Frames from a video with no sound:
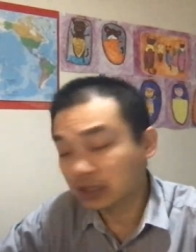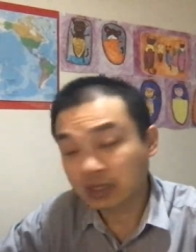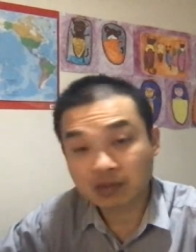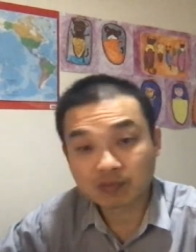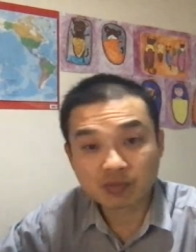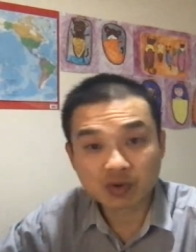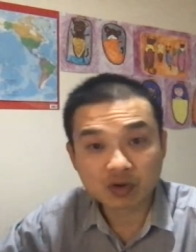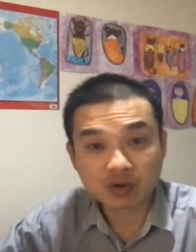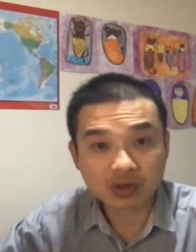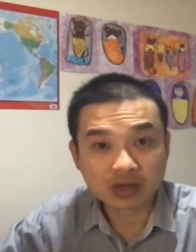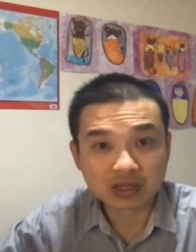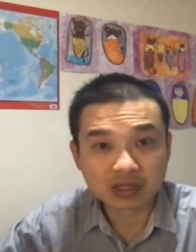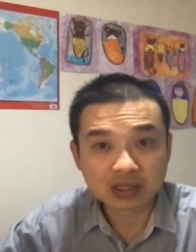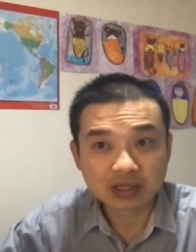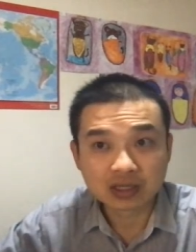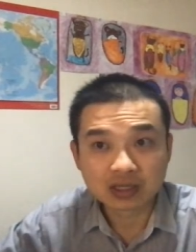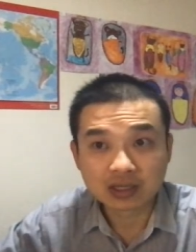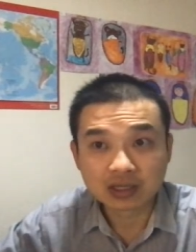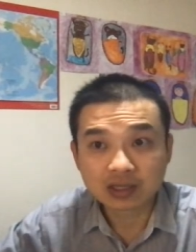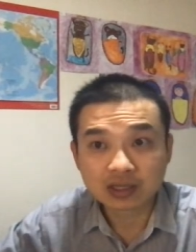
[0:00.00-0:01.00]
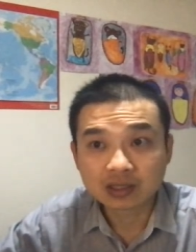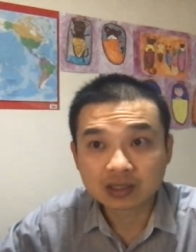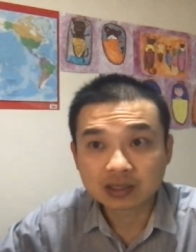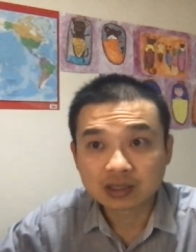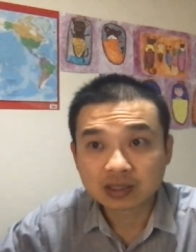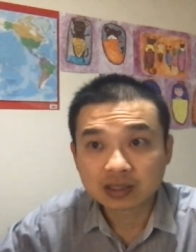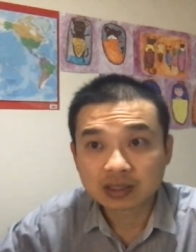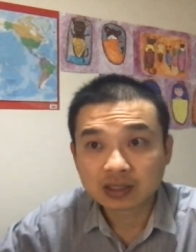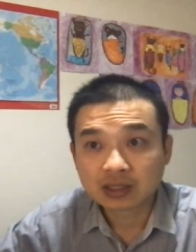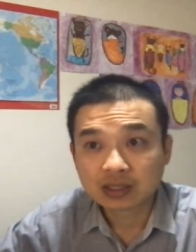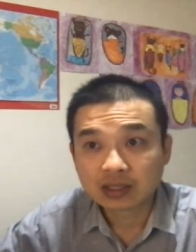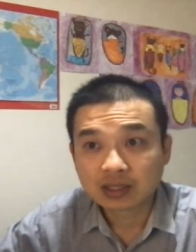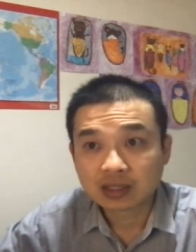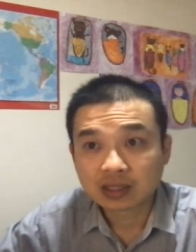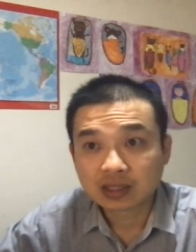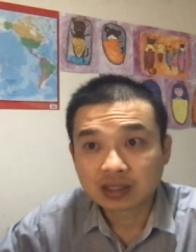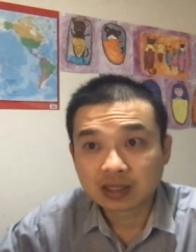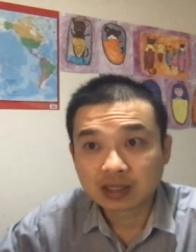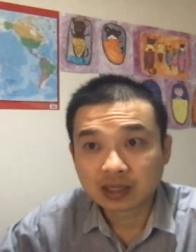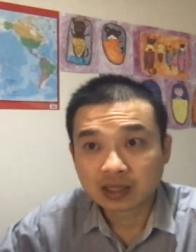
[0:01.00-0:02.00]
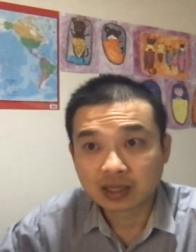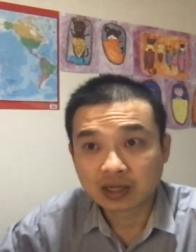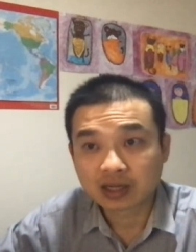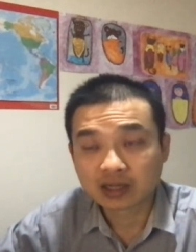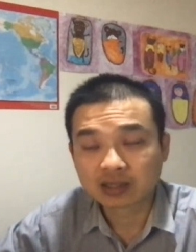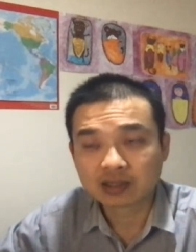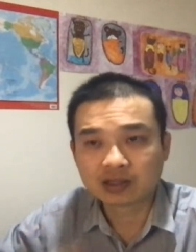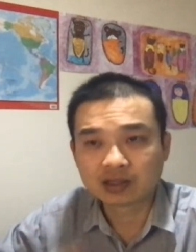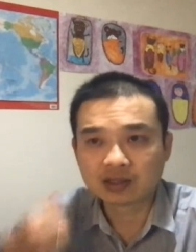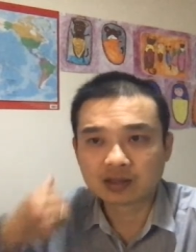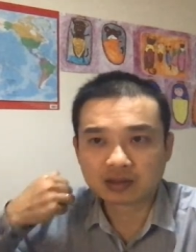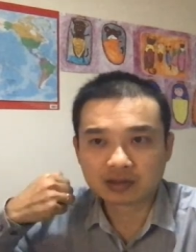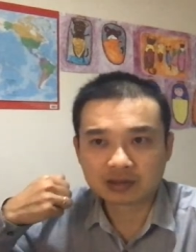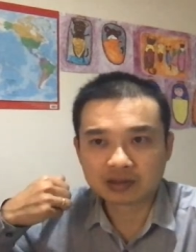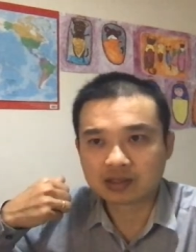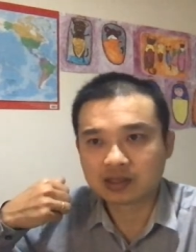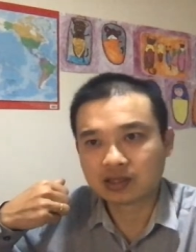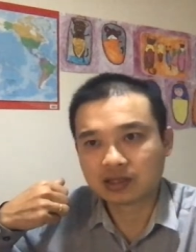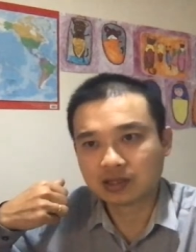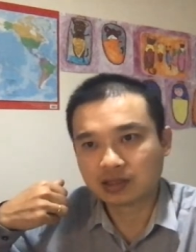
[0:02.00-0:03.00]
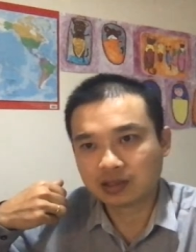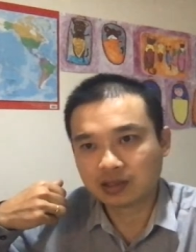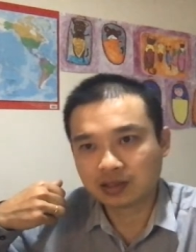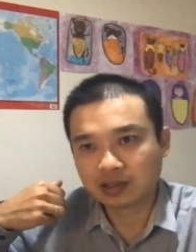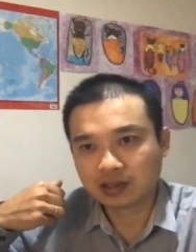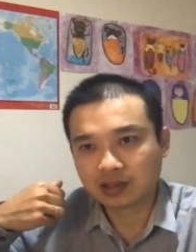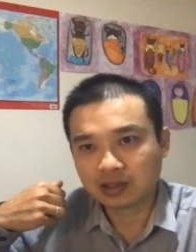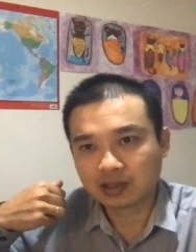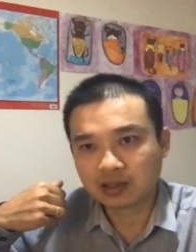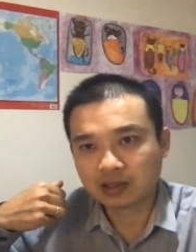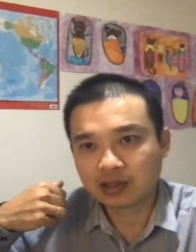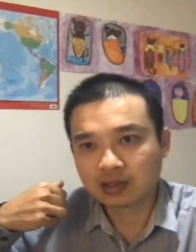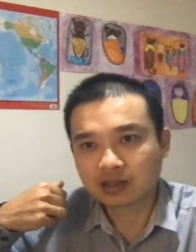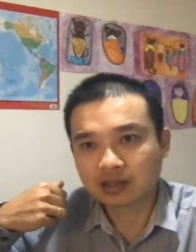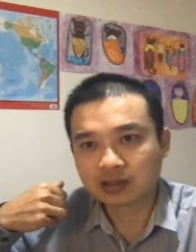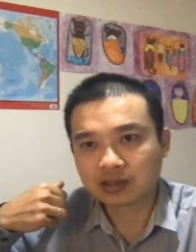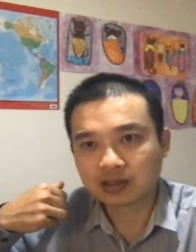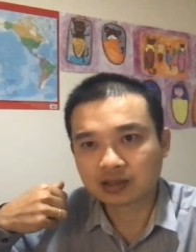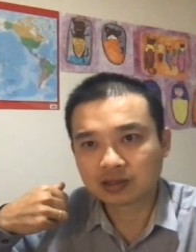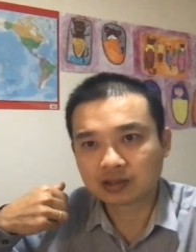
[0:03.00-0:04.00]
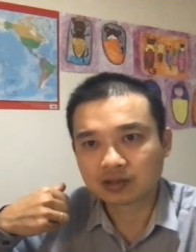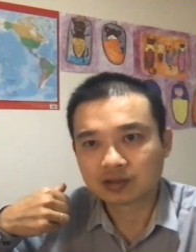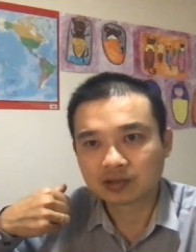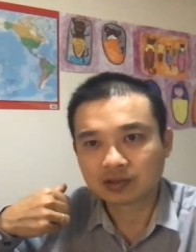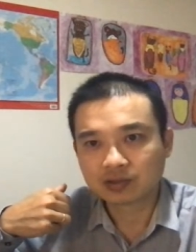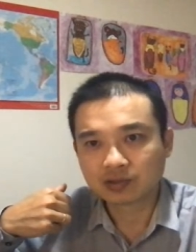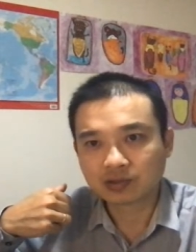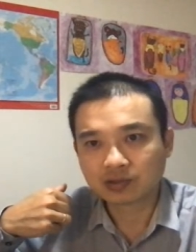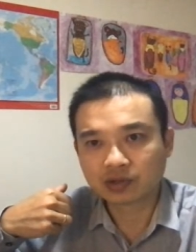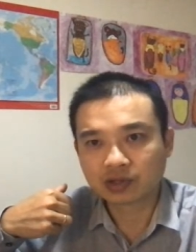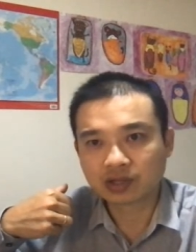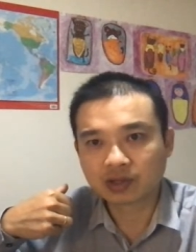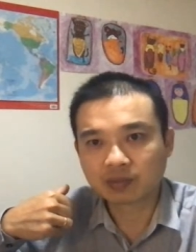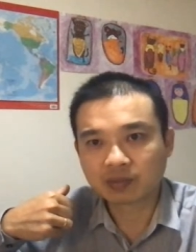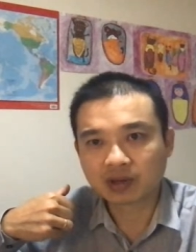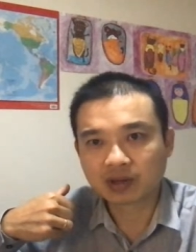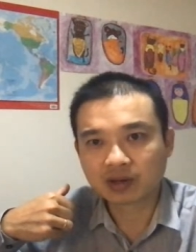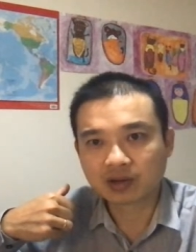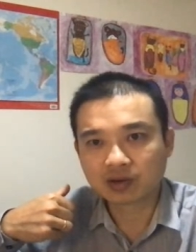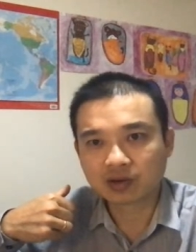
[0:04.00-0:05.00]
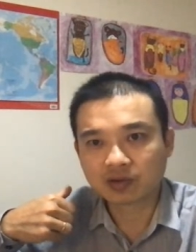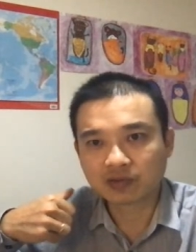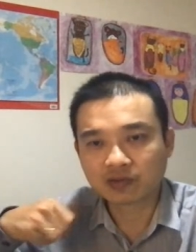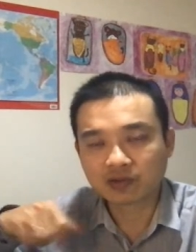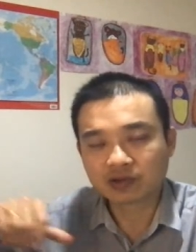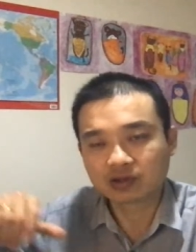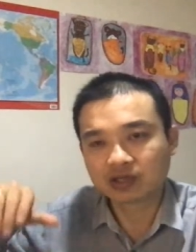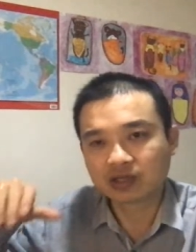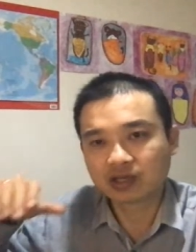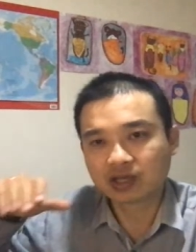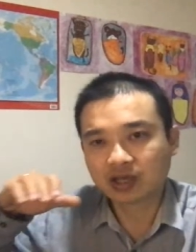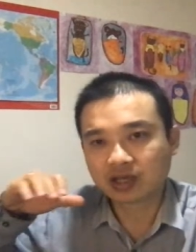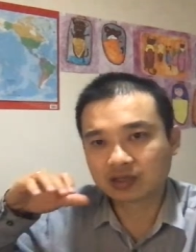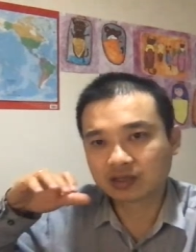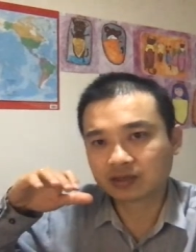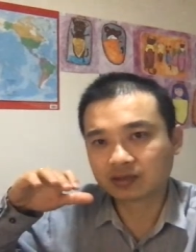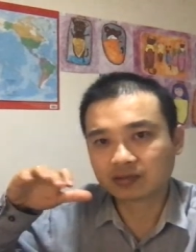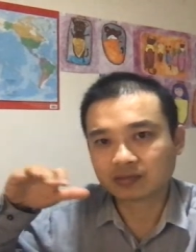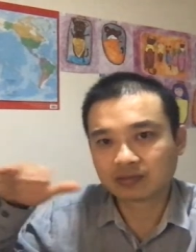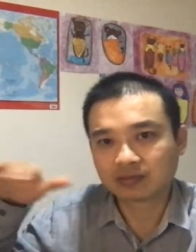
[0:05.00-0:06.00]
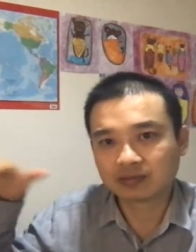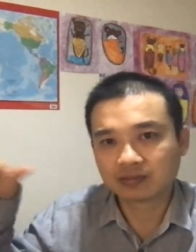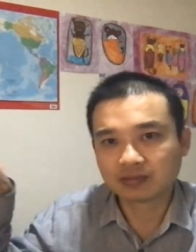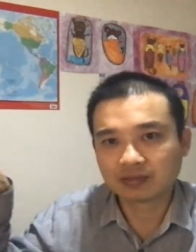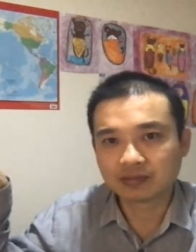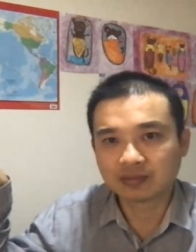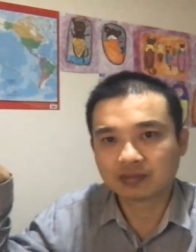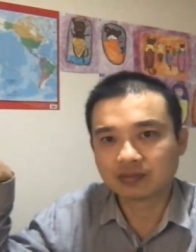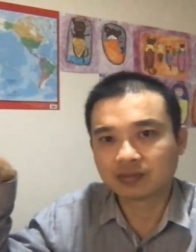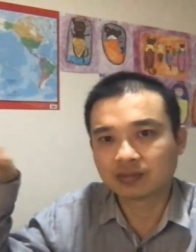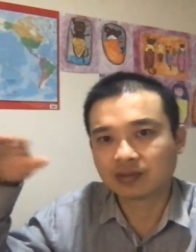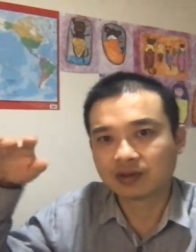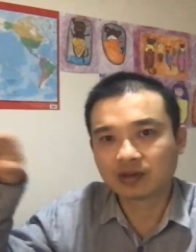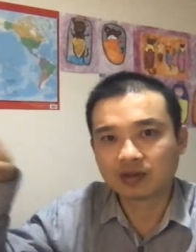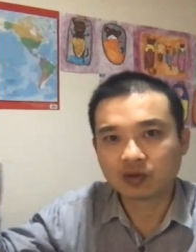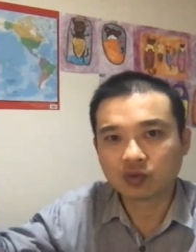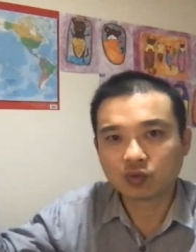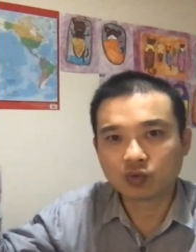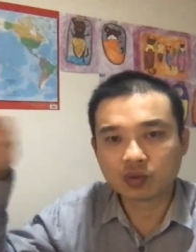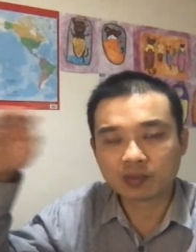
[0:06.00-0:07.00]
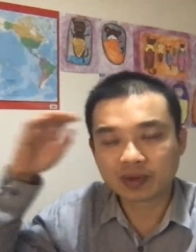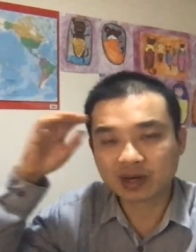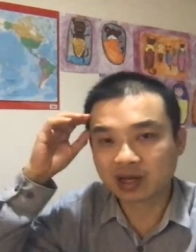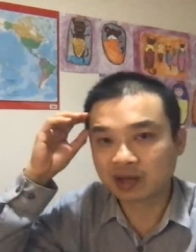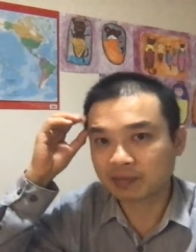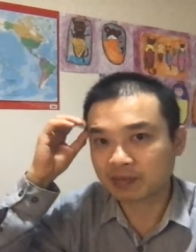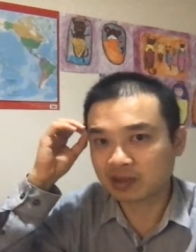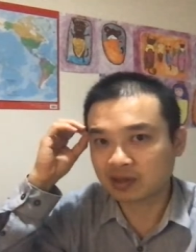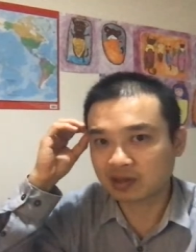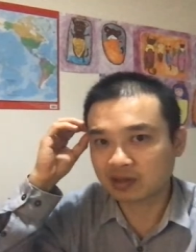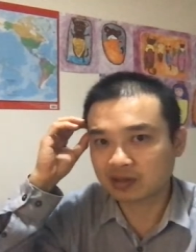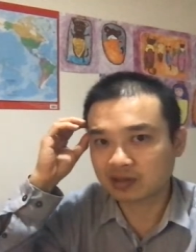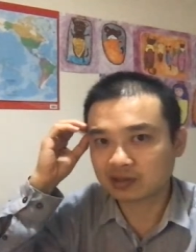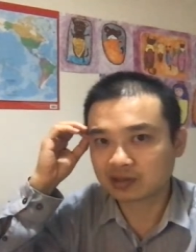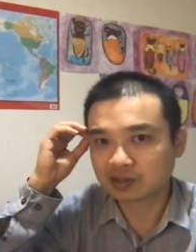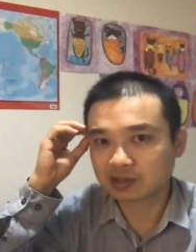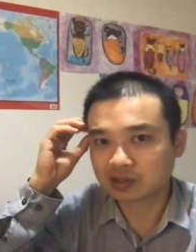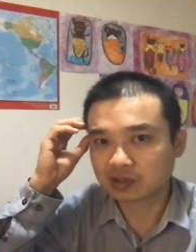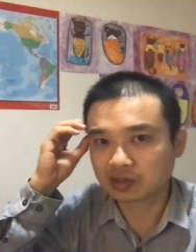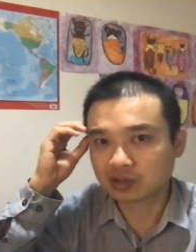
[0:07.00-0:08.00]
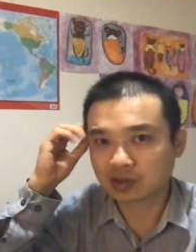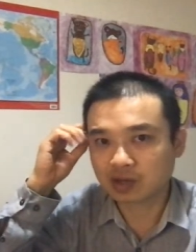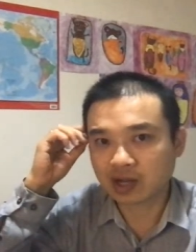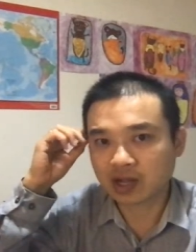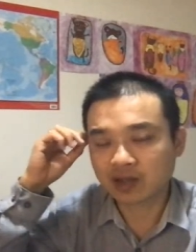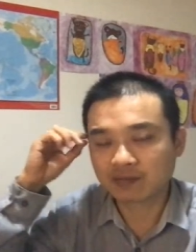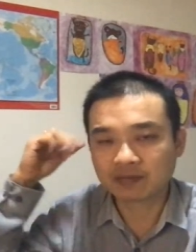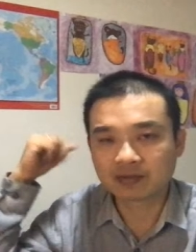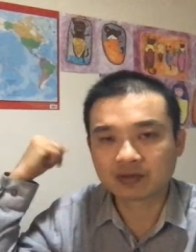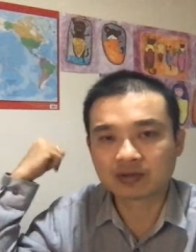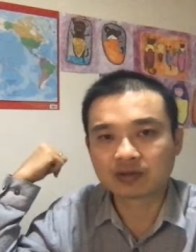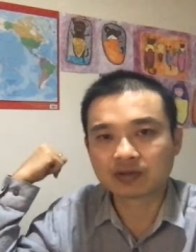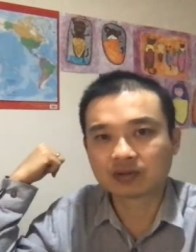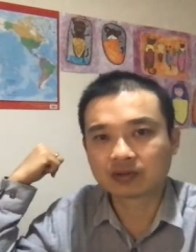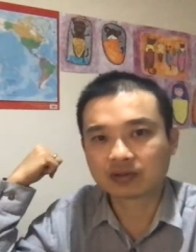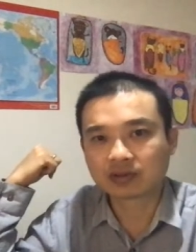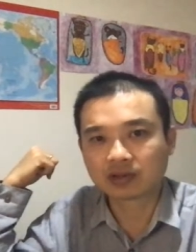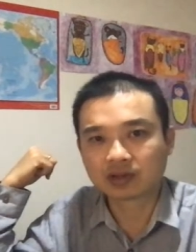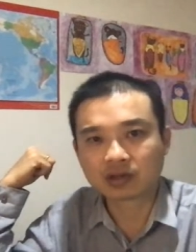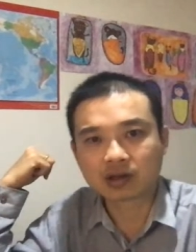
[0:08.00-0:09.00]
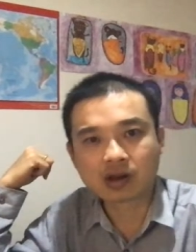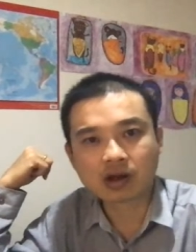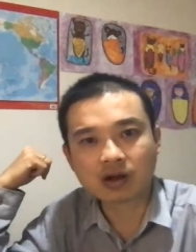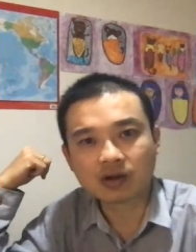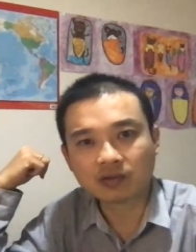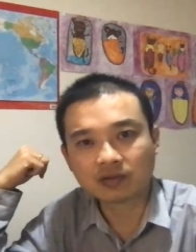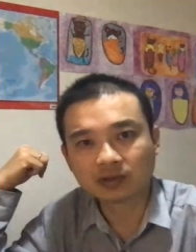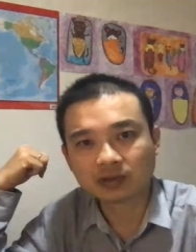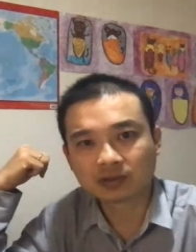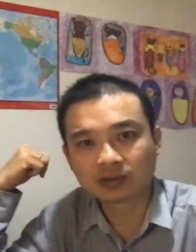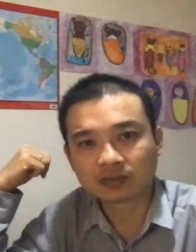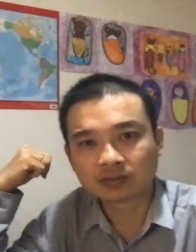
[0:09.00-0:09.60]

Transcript: morning in here, and I turn on the heater already, but obviously it hasn't warmed up yet, so I have to turn it off.